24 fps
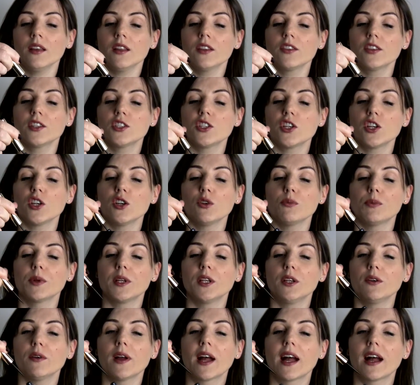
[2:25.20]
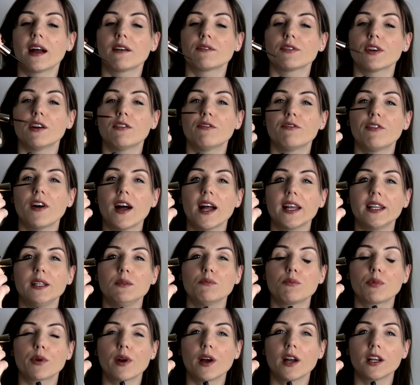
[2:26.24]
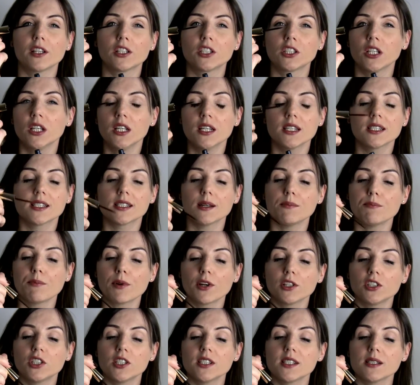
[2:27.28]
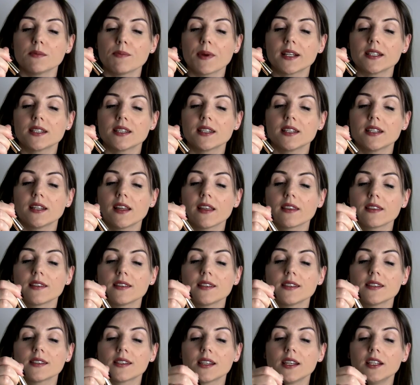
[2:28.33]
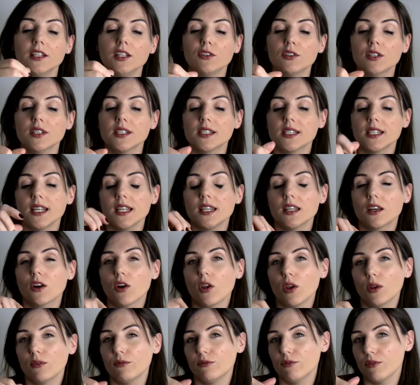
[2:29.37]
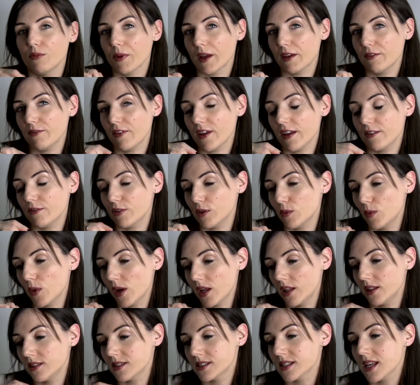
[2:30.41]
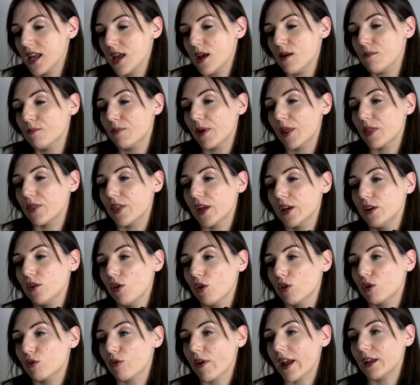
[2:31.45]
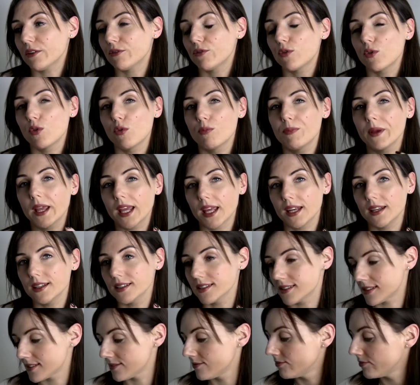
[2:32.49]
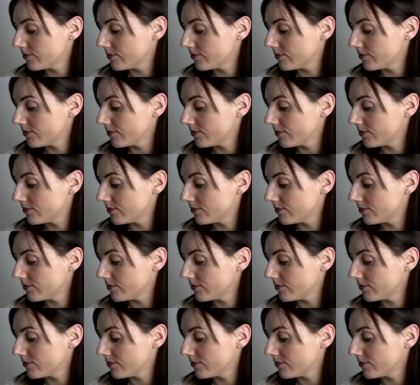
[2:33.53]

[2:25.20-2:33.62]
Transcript: the tube and you have a fine brush. Some brushes are better than others, and you can see the column for my favourite ones, but they're not great for beginners.